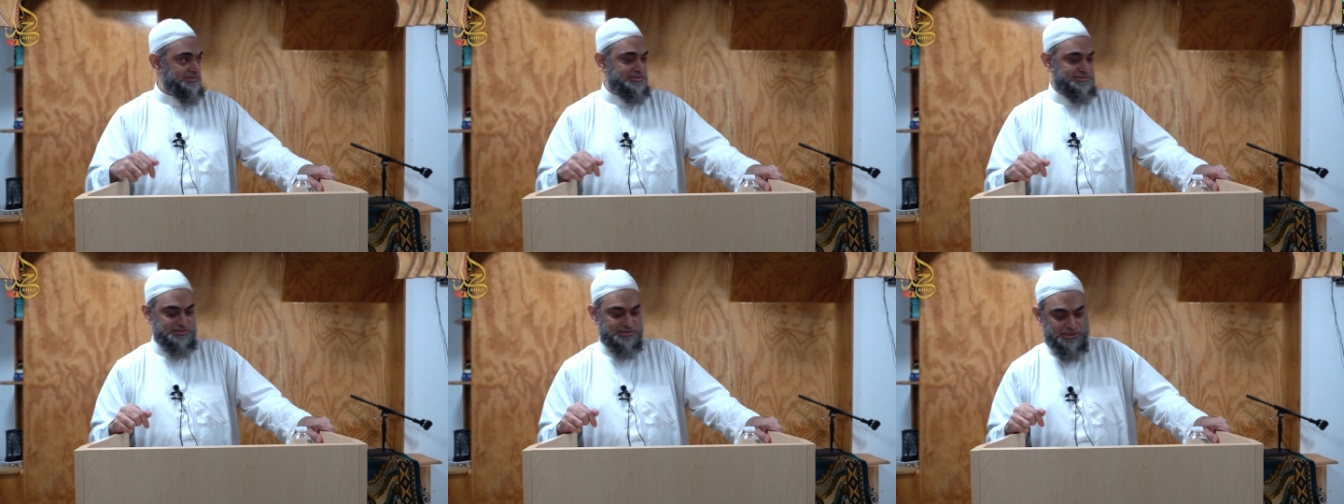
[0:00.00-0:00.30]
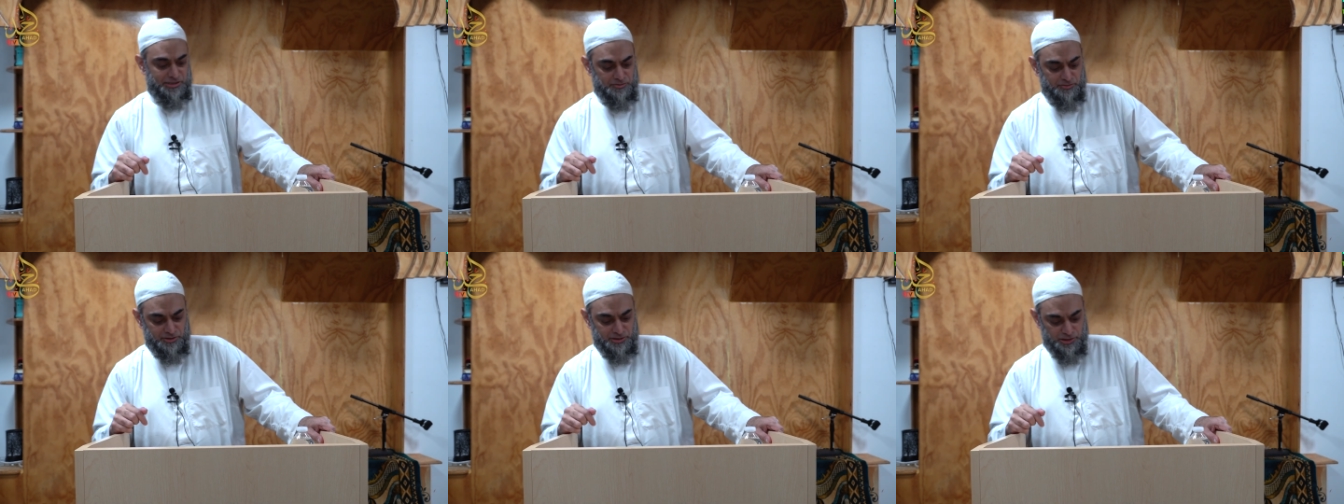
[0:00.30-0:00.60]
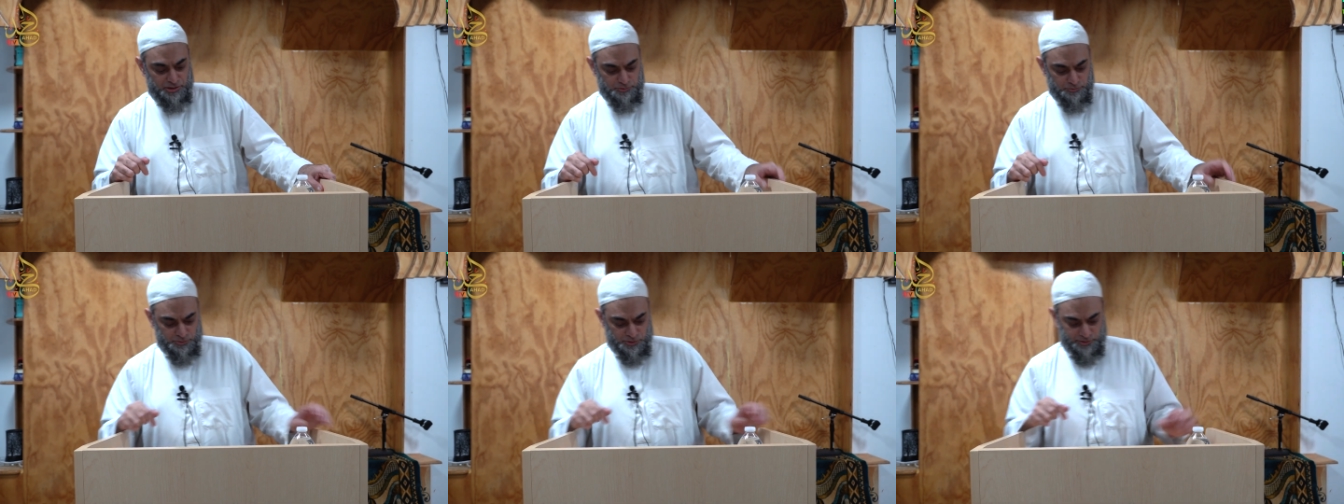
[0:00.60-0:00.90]
Assalamu
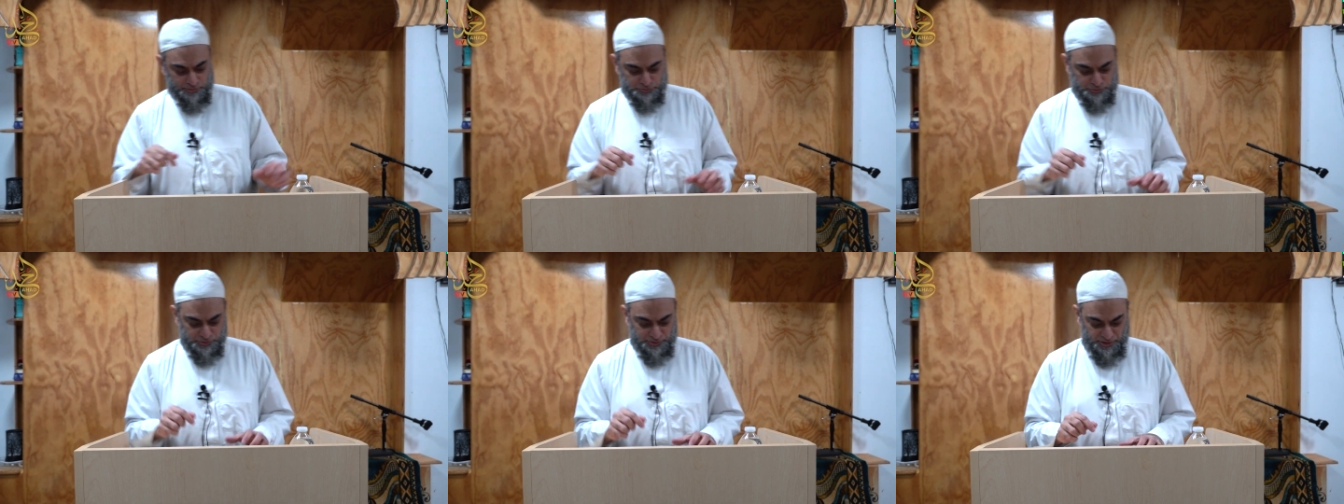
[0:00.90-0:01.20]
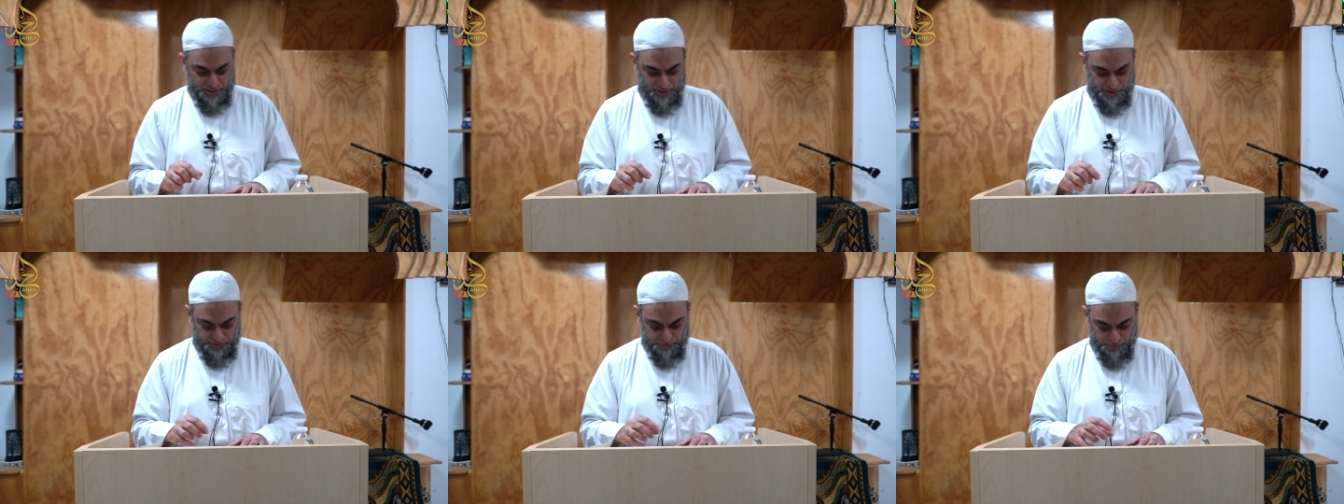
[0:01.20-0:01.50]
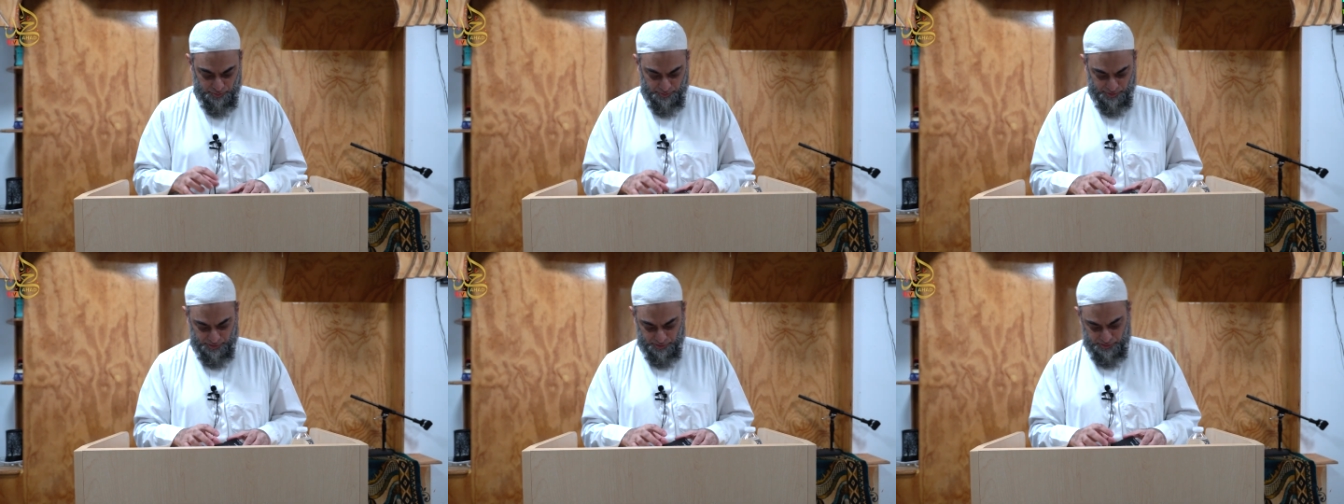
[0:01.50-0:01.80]
alaikum warahmatullahi
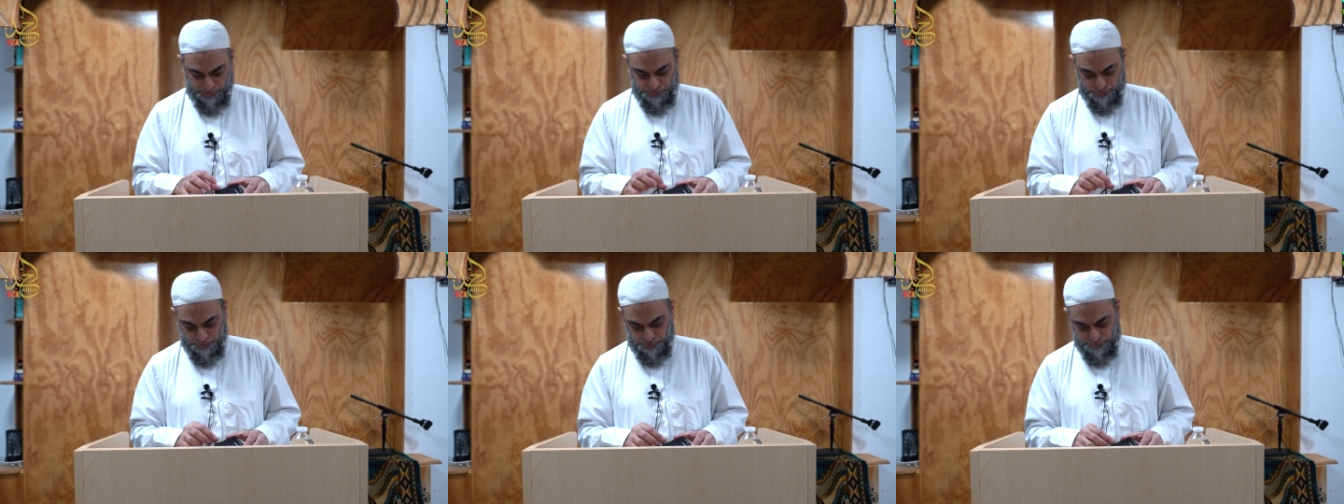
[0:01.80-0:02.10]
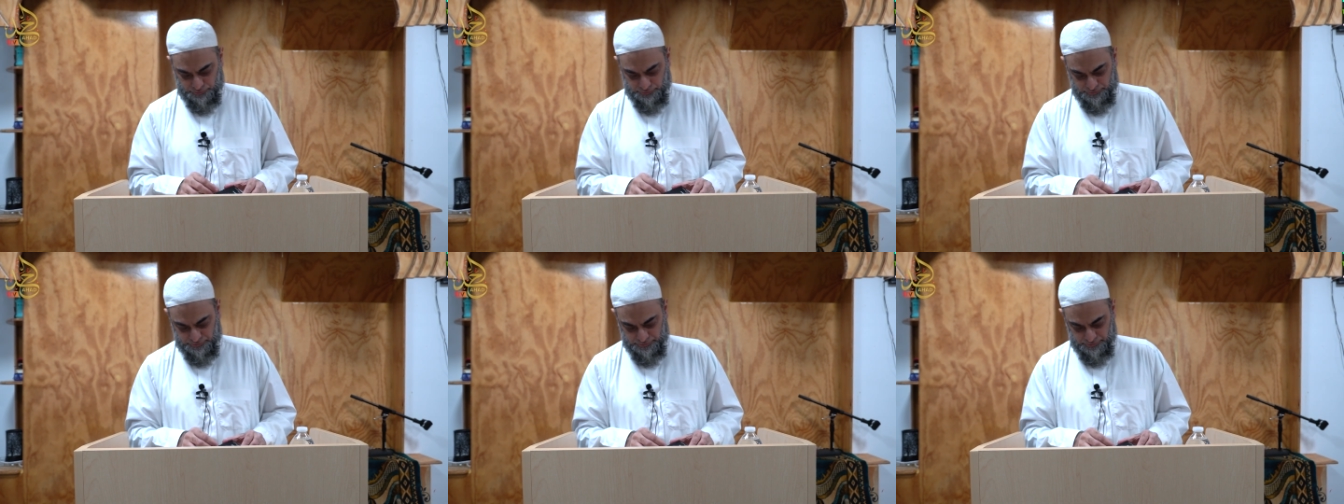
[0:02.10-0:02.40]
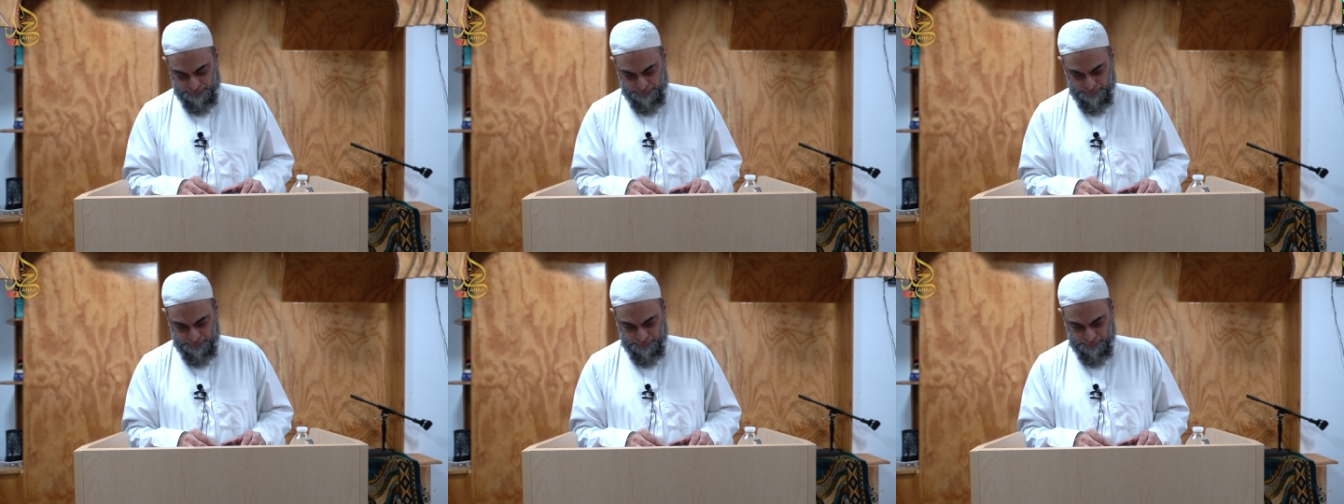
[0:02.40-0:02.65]
wabarakatuh.